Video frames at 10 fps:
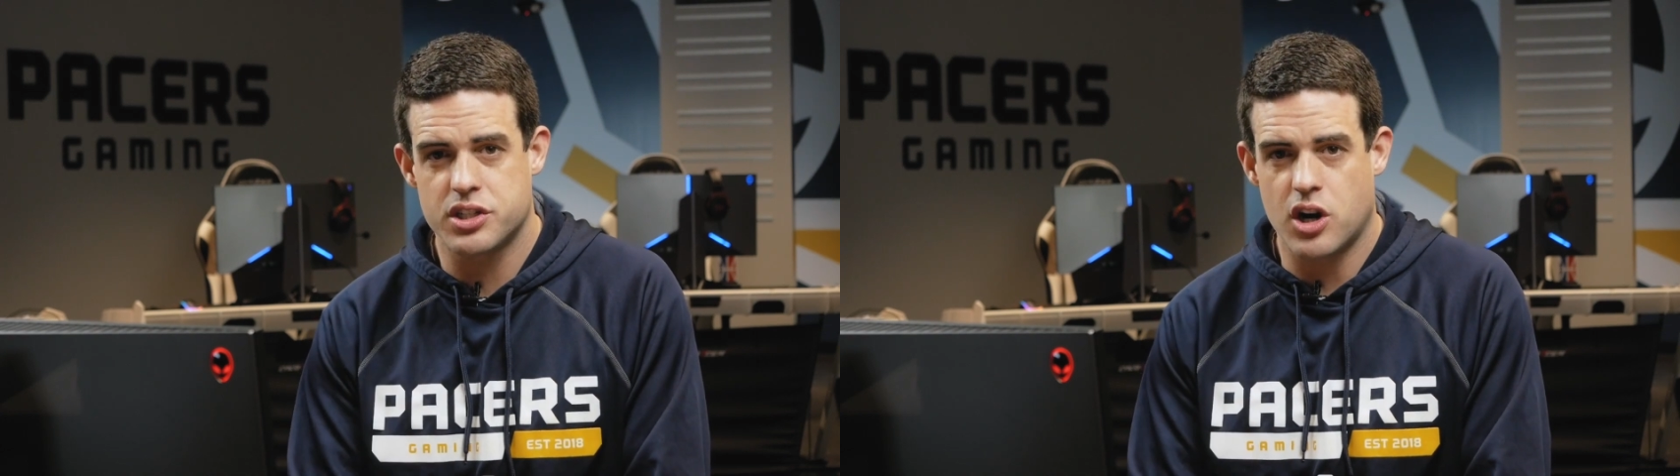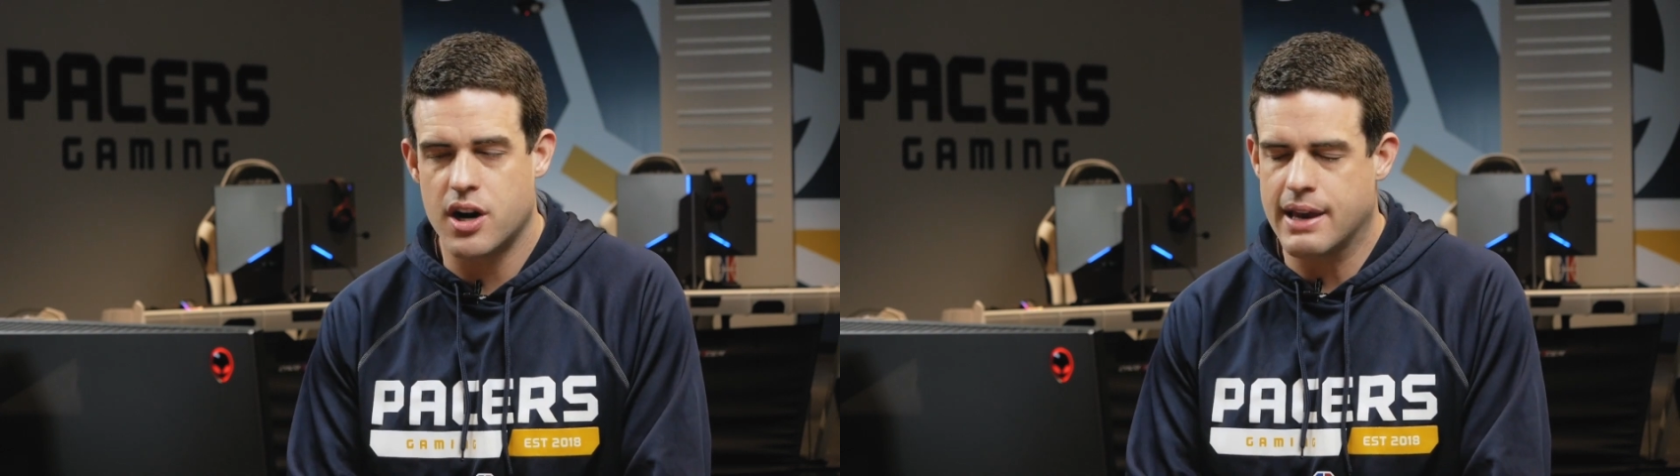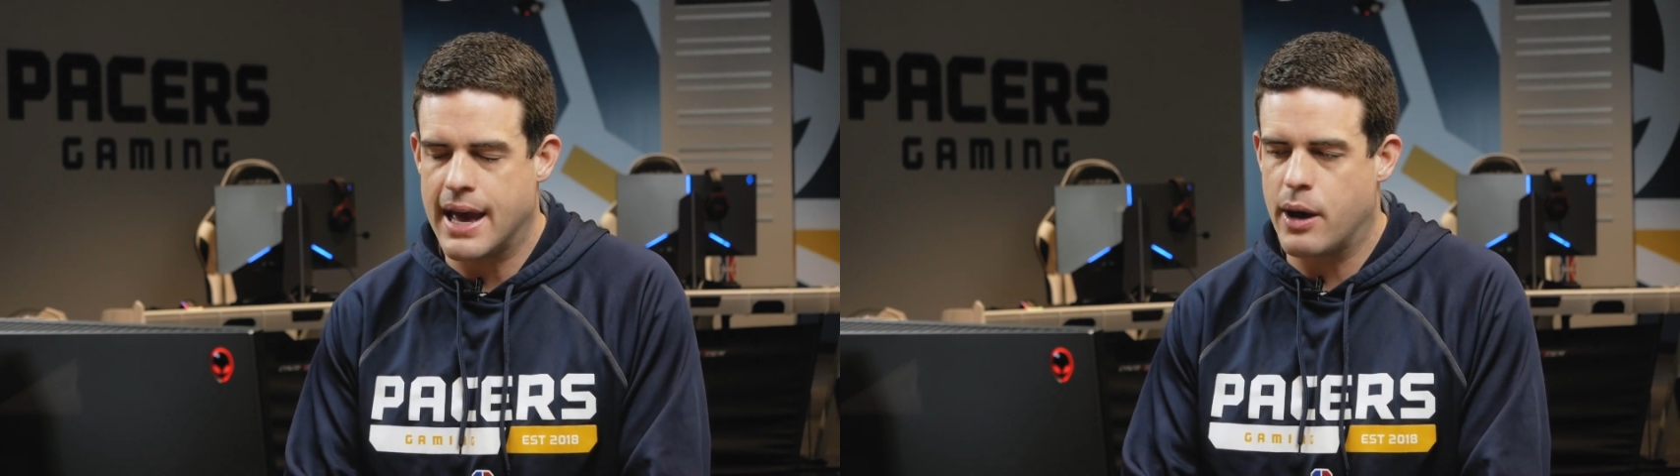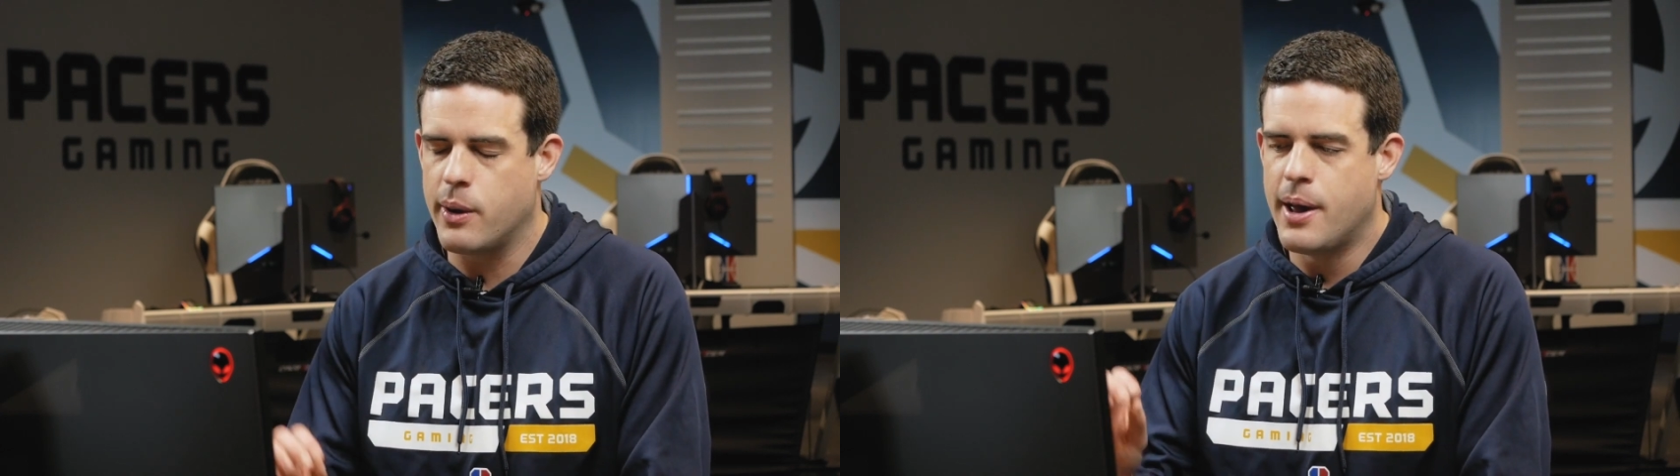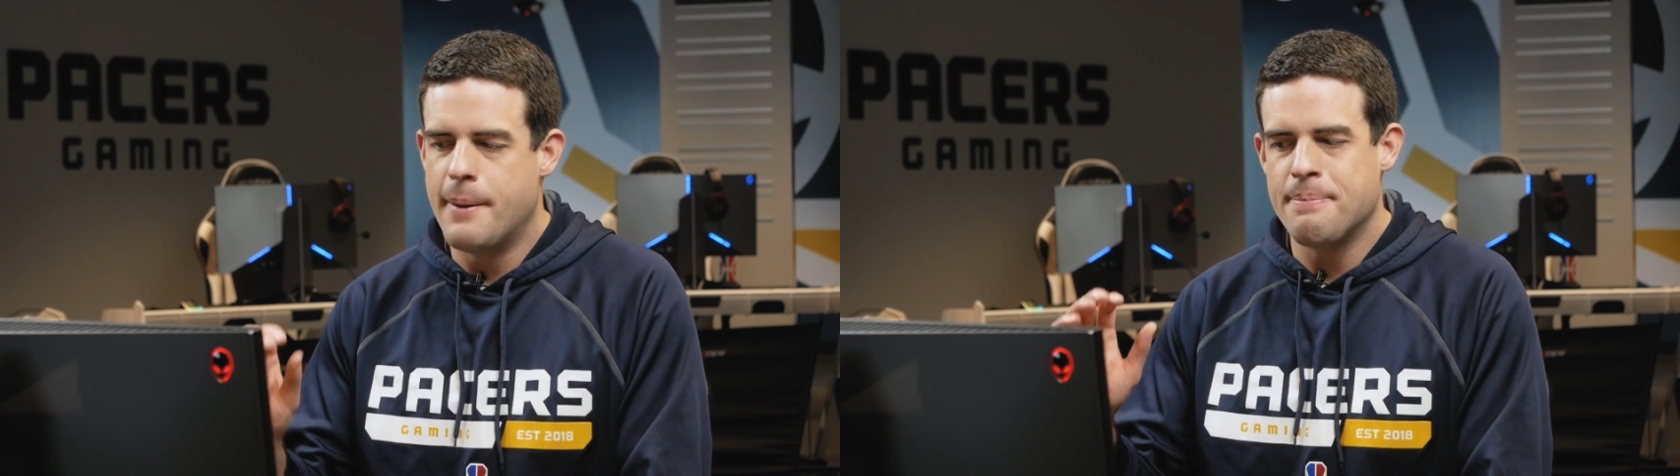starting
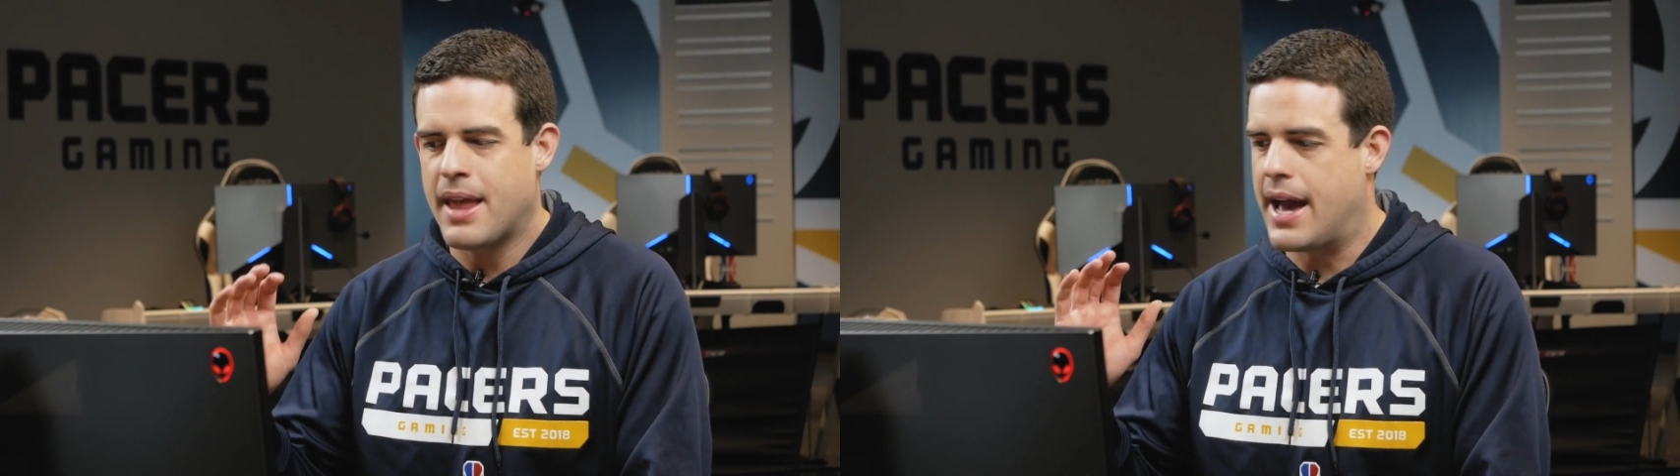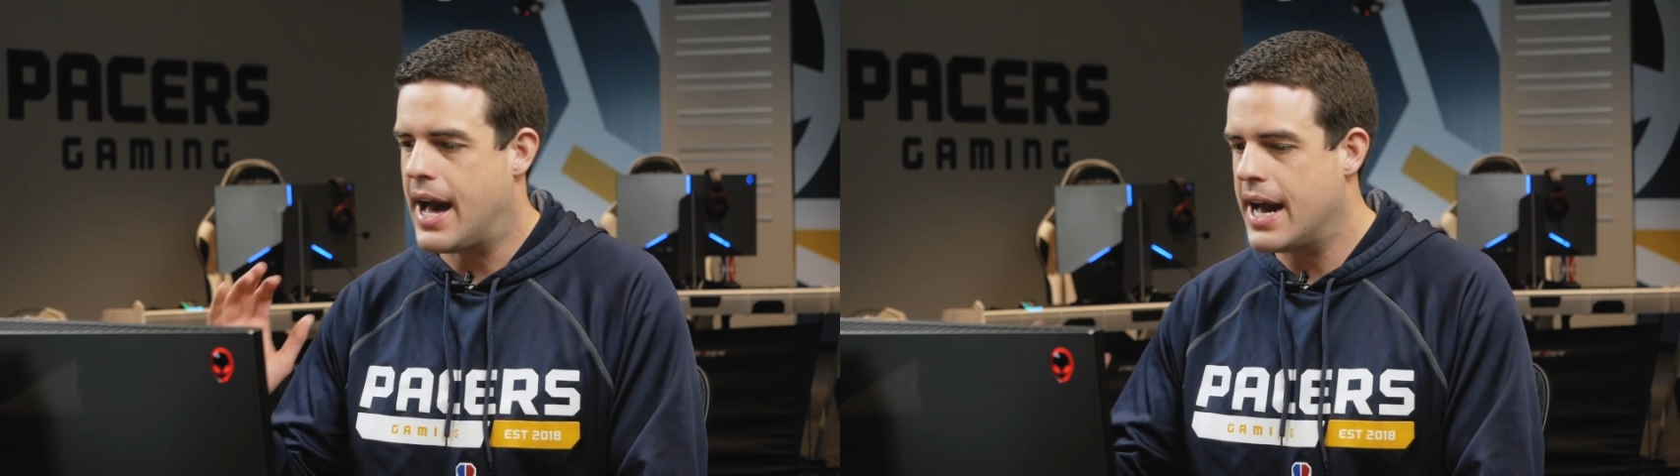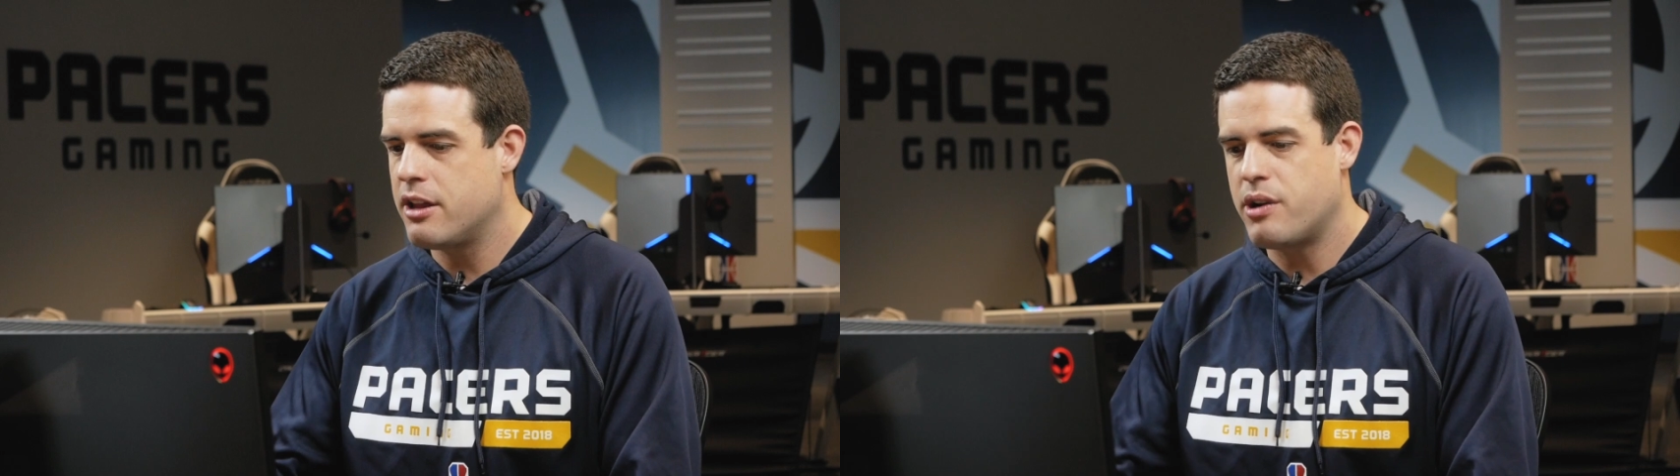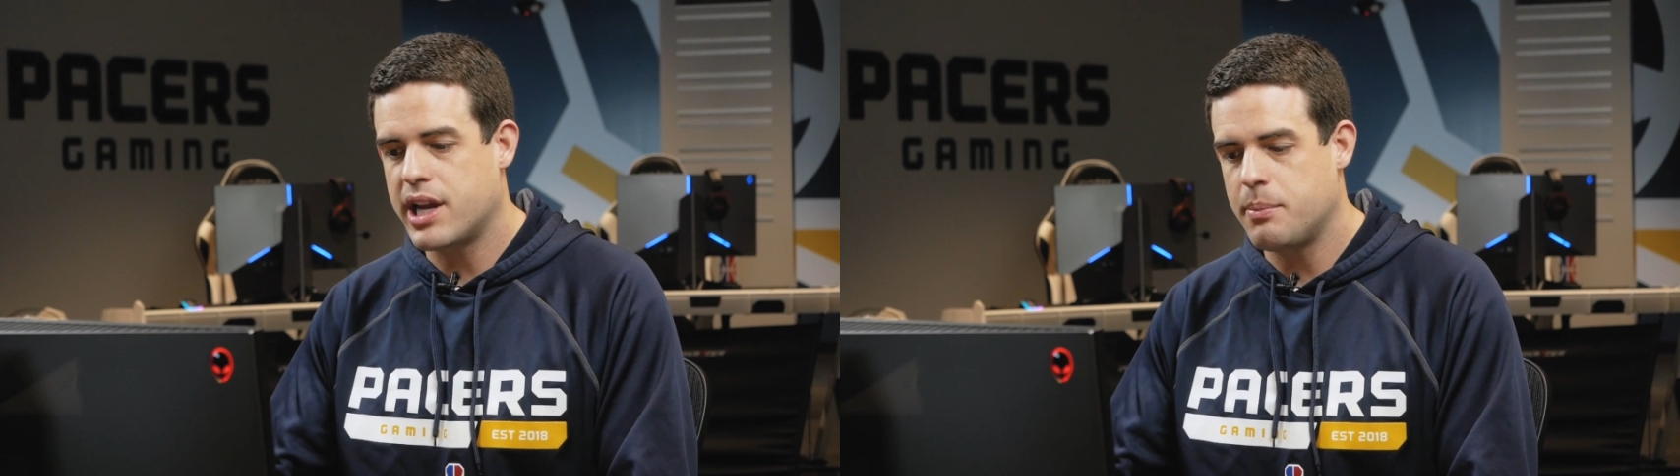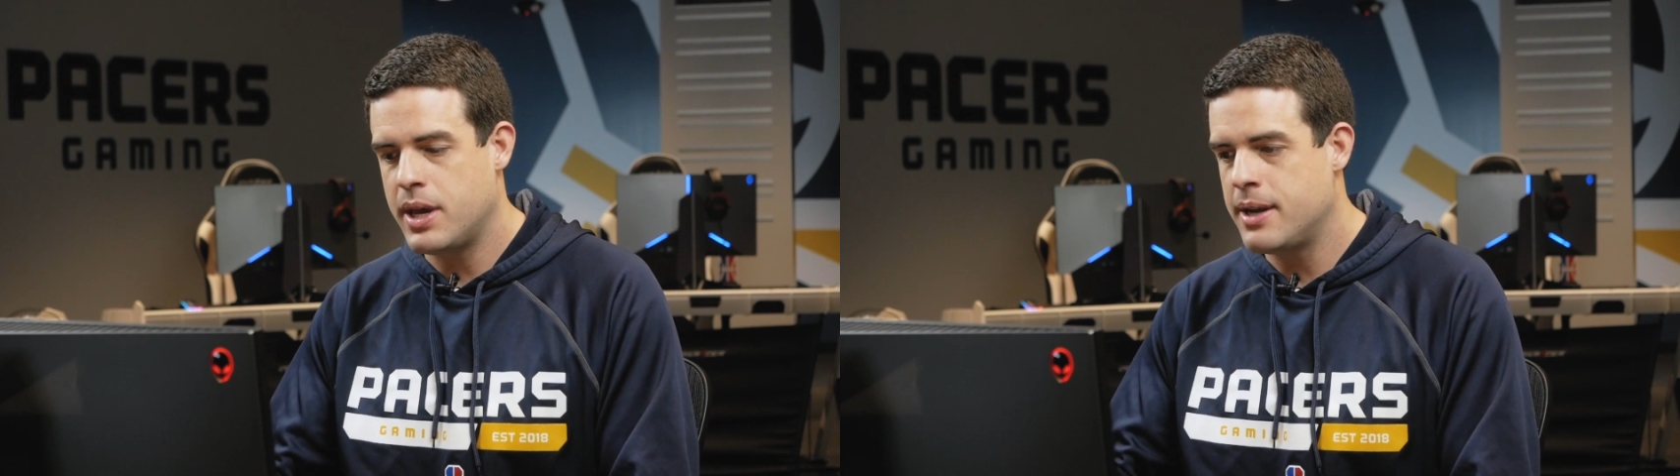out, I highly
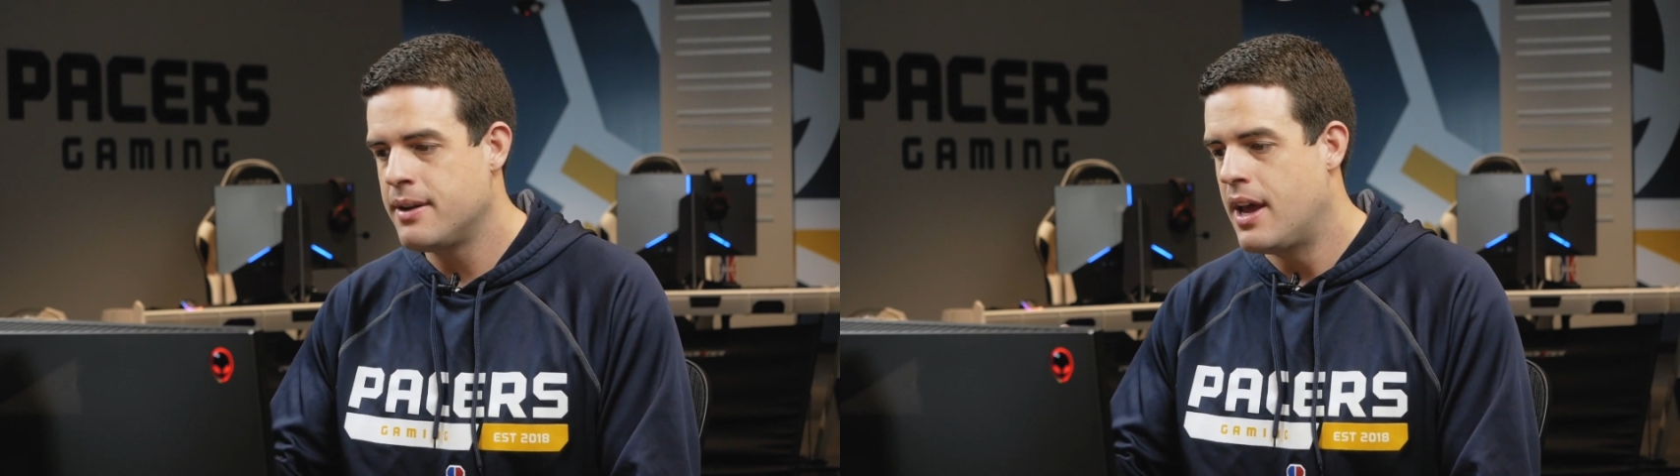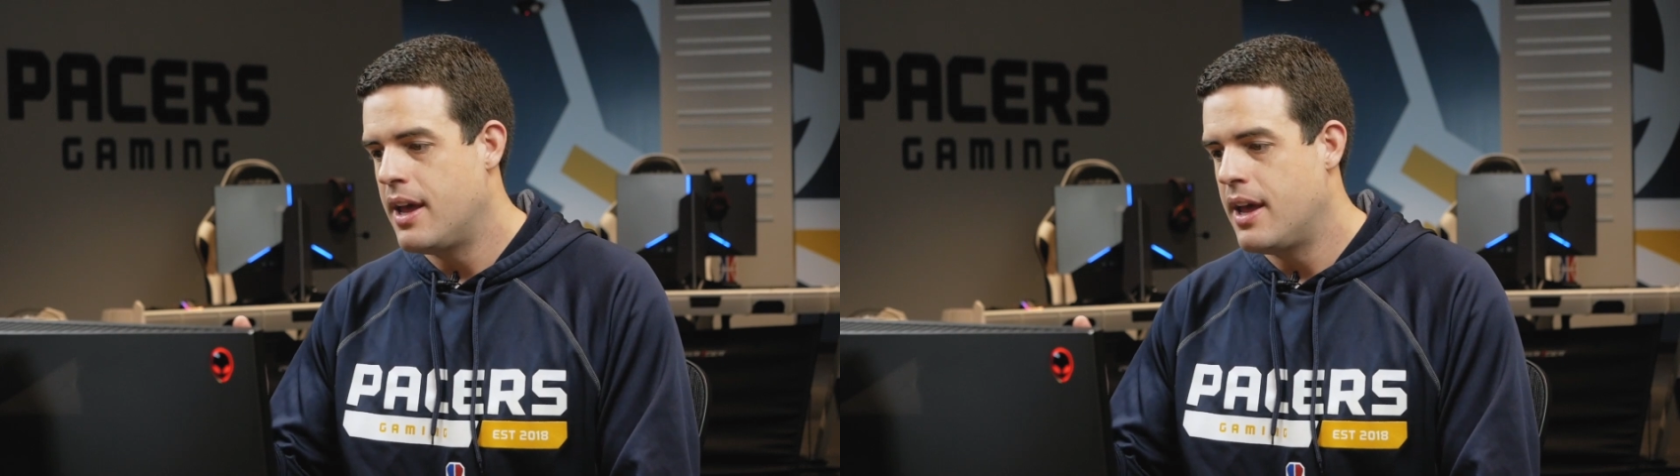recommend